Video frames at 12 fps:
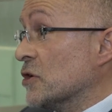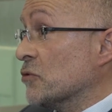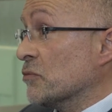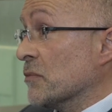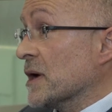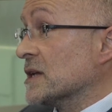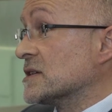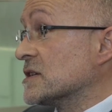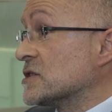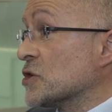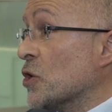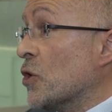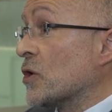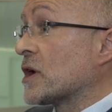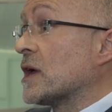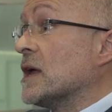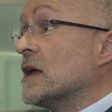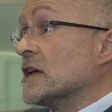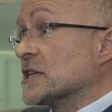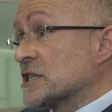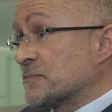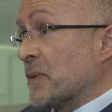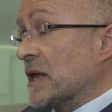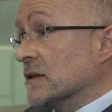newton metre torque
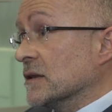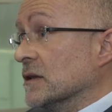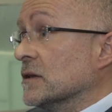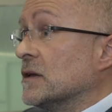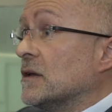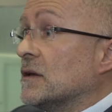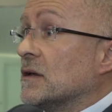spindle,